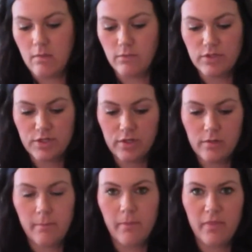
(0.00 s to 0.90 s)
return
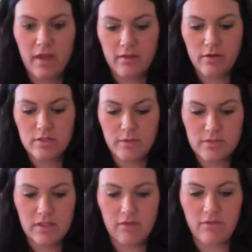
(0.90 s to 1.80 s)
thing that you're supposed
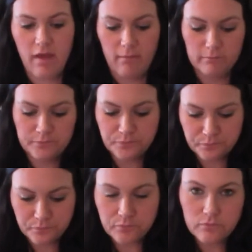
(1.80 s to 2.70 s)
to give them
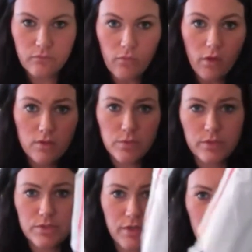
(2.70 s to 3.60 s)
to
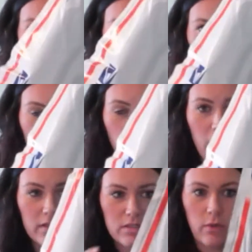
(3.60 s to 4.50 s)
return anything you don't
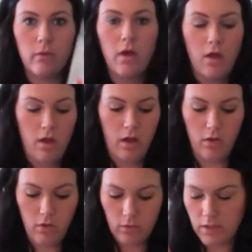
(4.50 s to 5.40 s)
want. So I'll
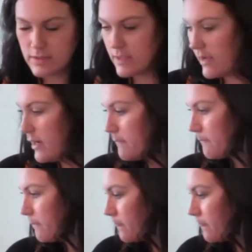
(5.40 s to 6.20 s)
hold on to that.